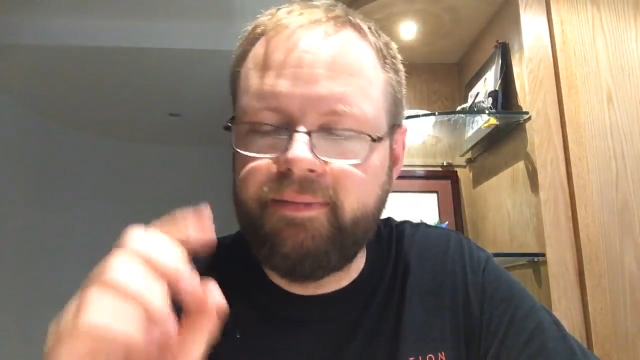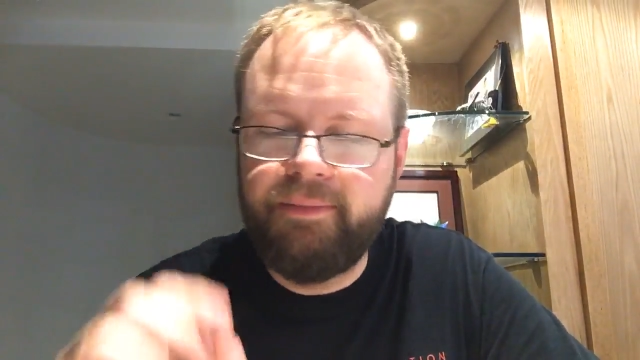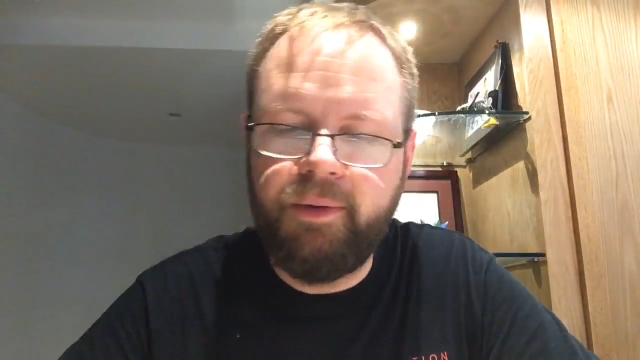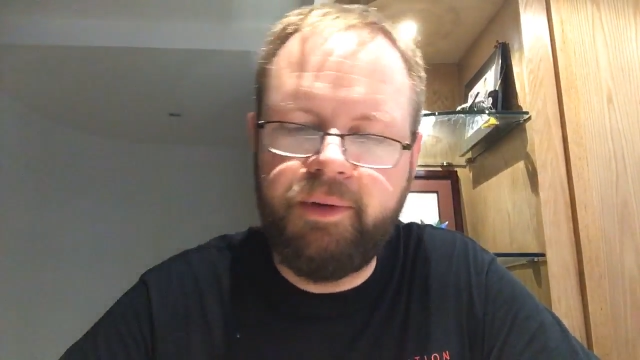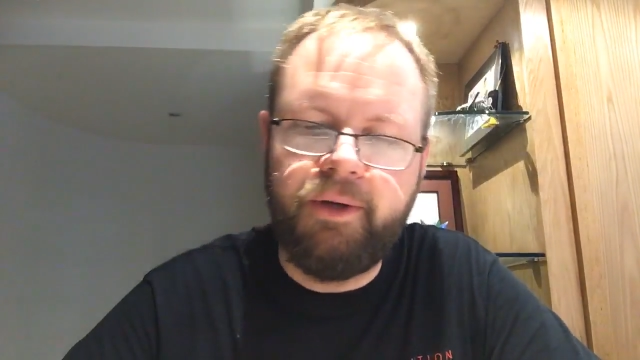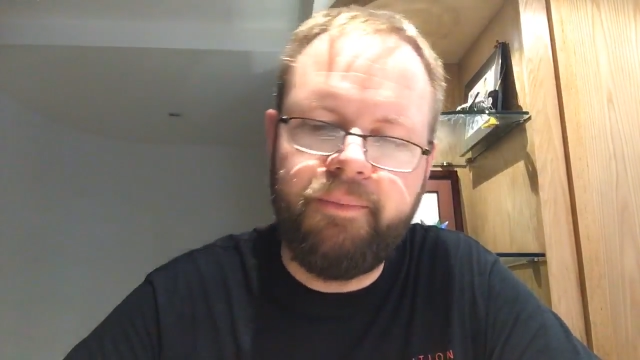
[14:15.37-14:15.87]

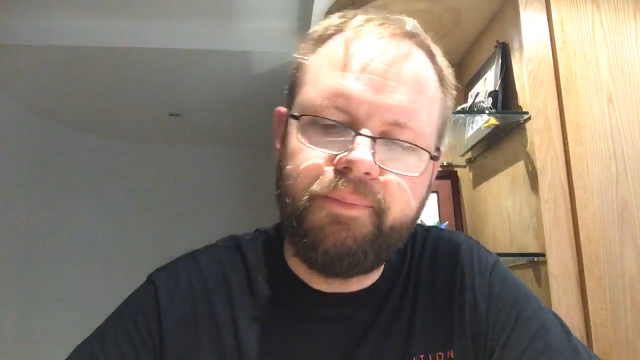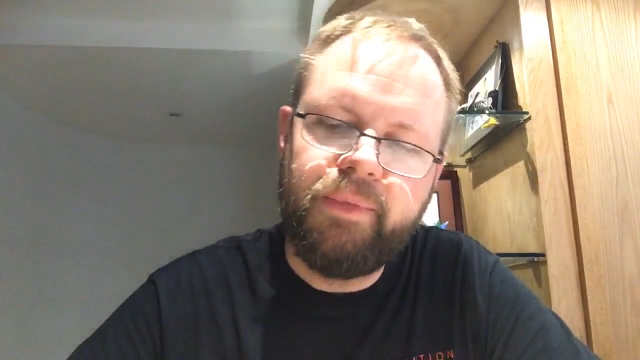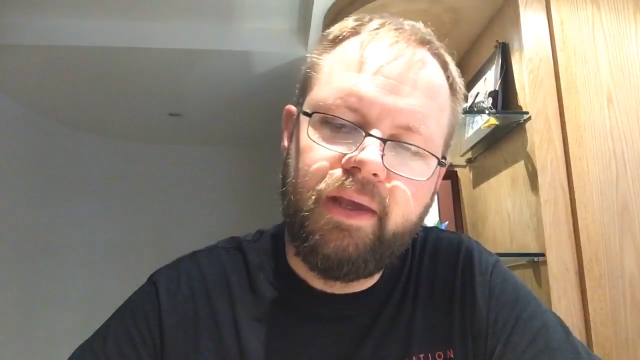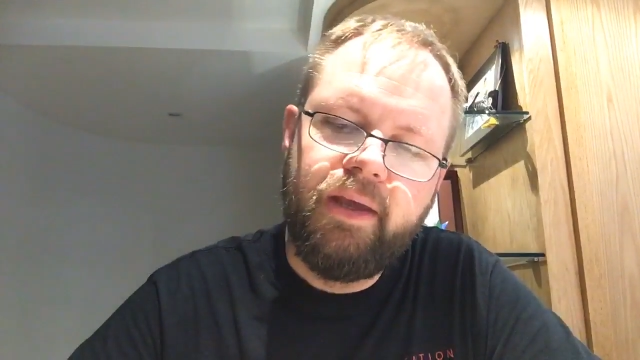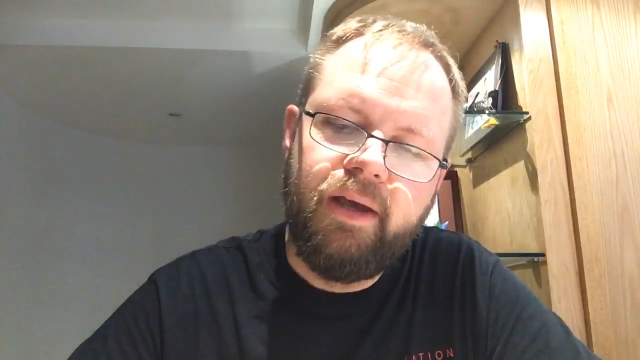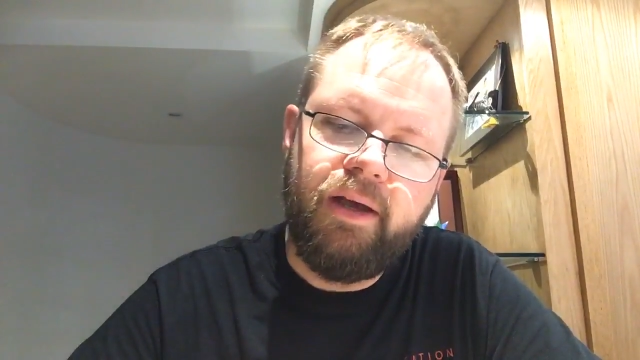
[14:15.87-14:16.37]
There we go.
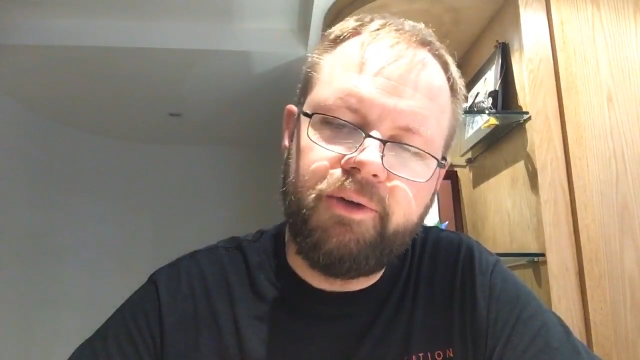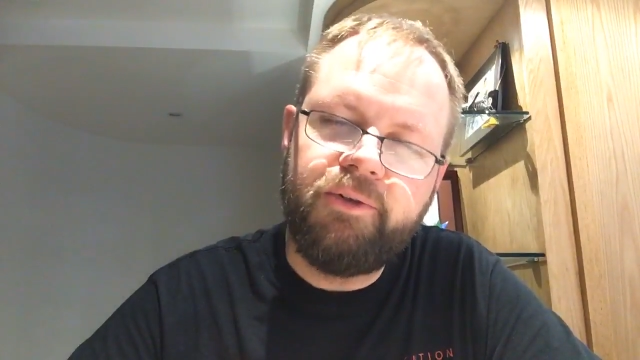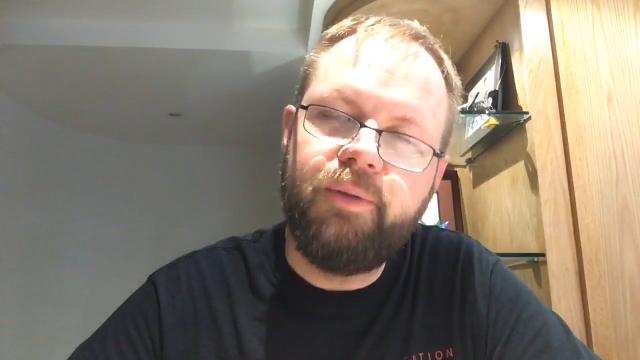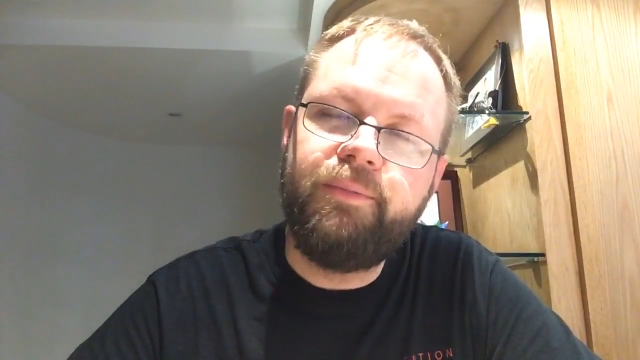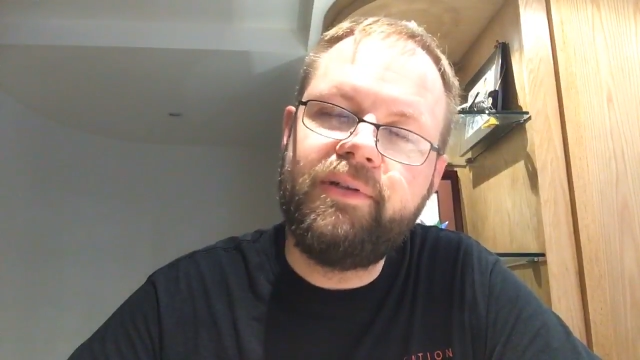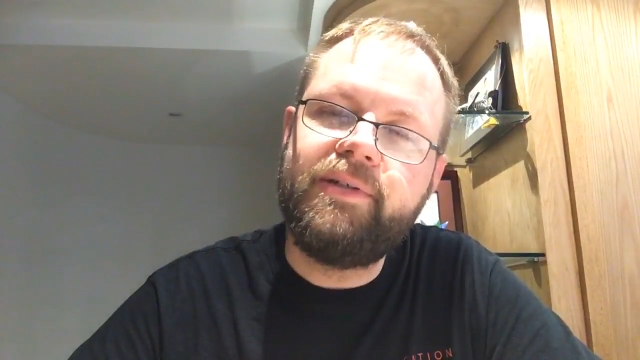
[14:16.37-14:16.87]
Under
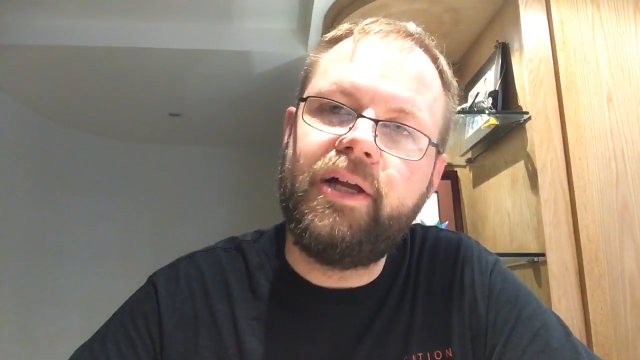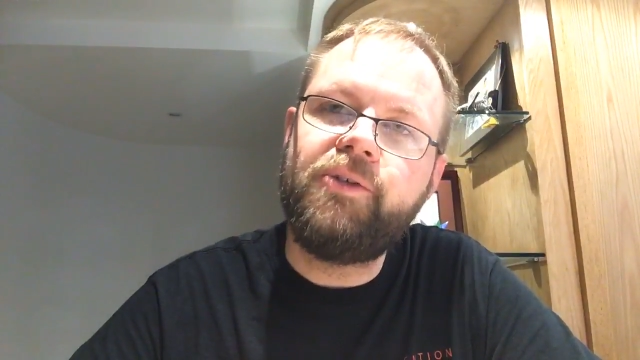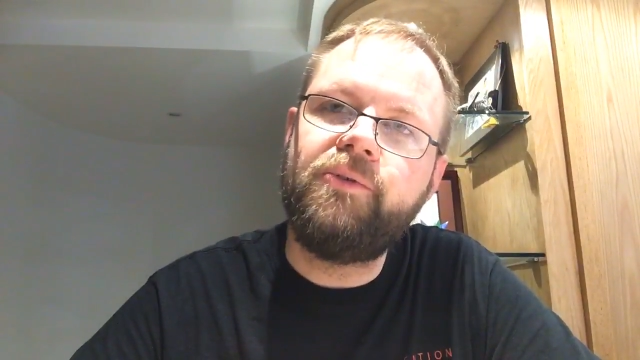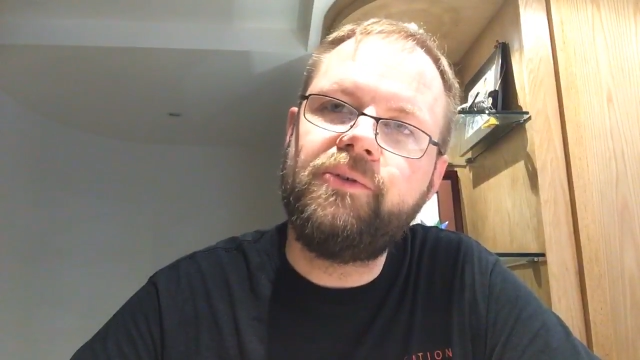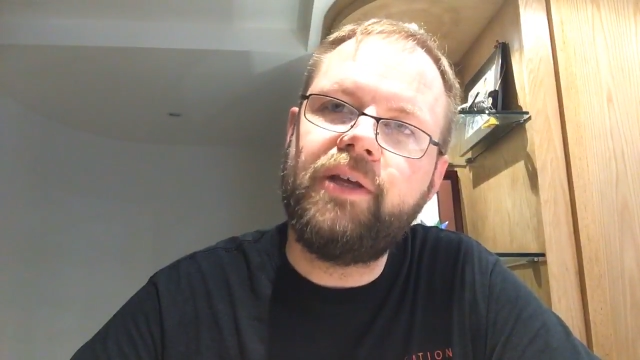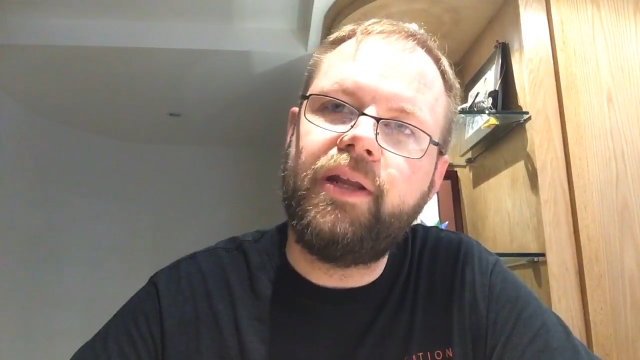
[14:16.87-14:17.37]
the, the
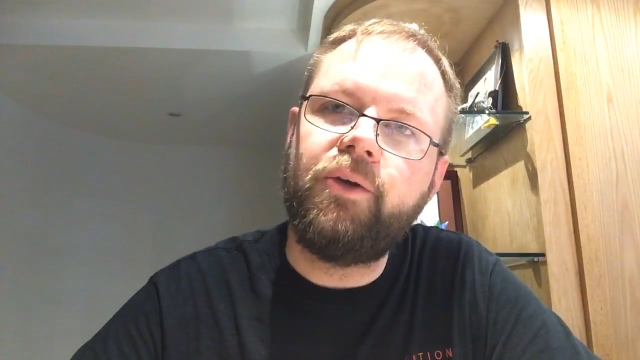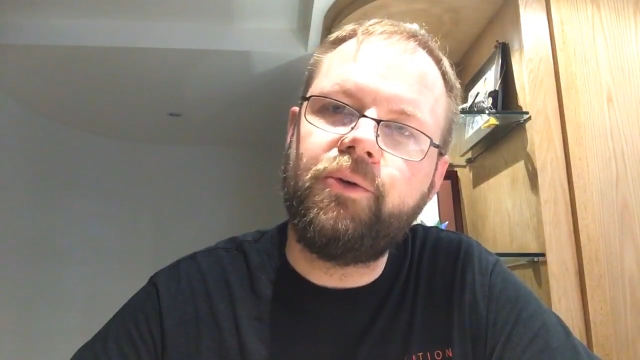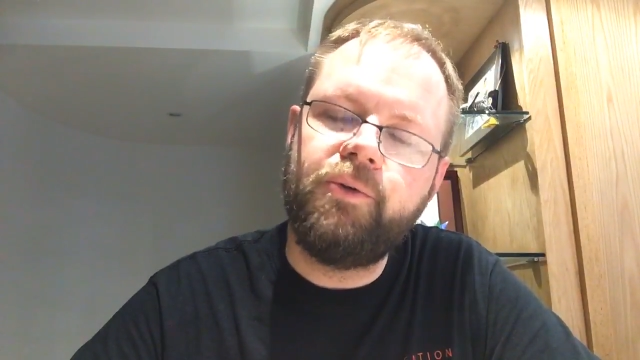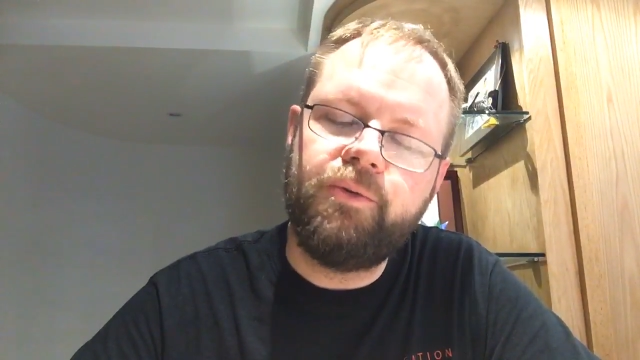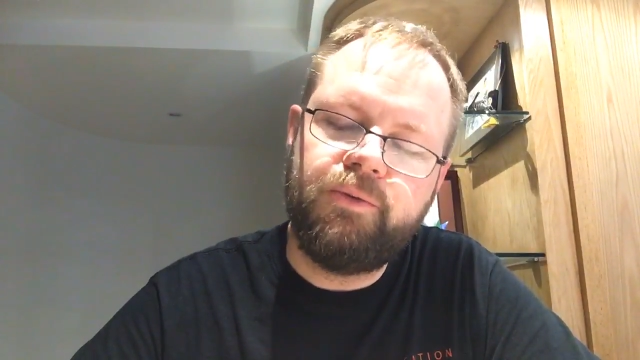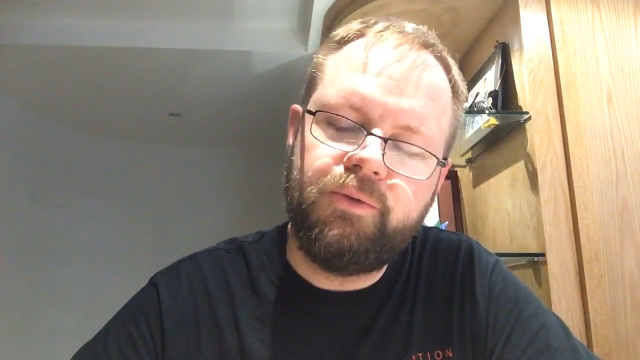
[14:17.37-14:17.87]
statue of
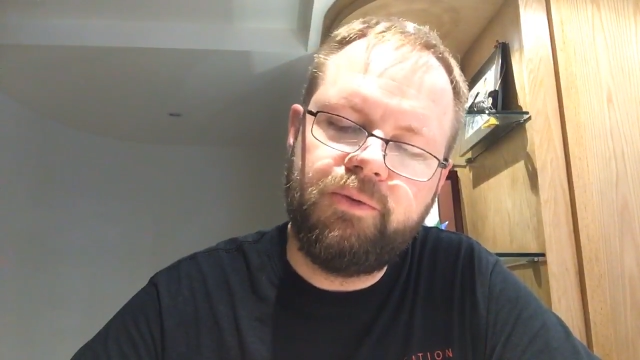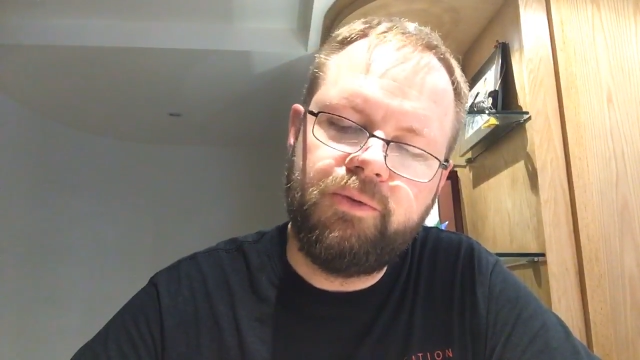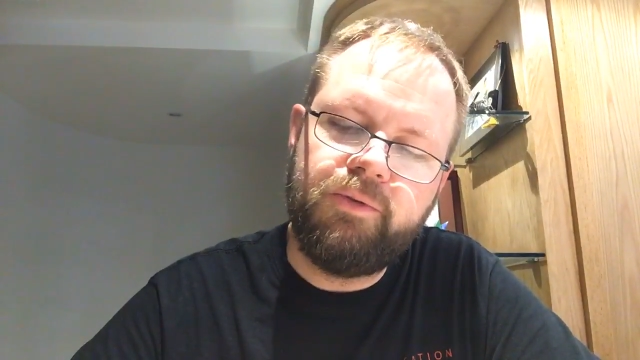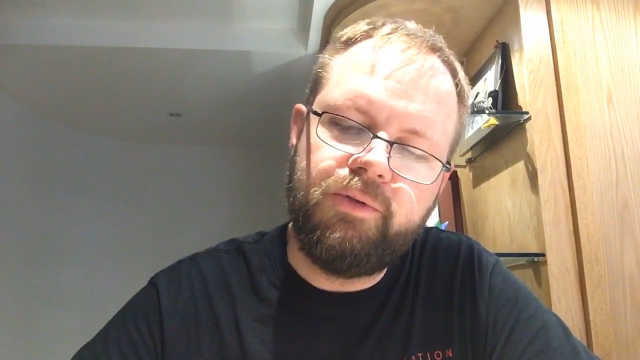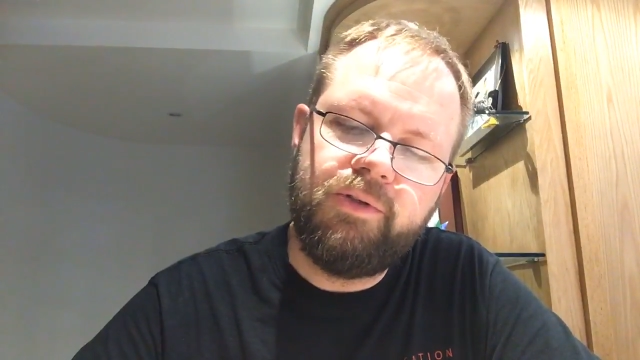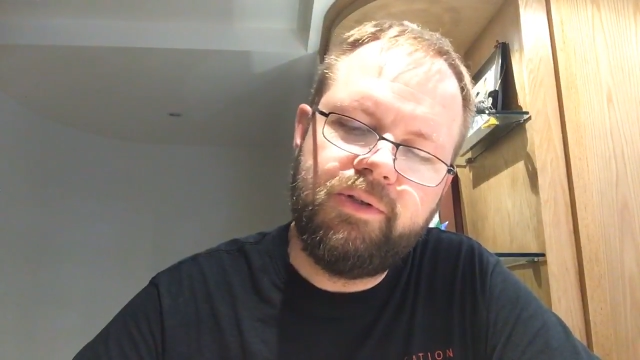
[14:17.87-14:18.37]
Sadako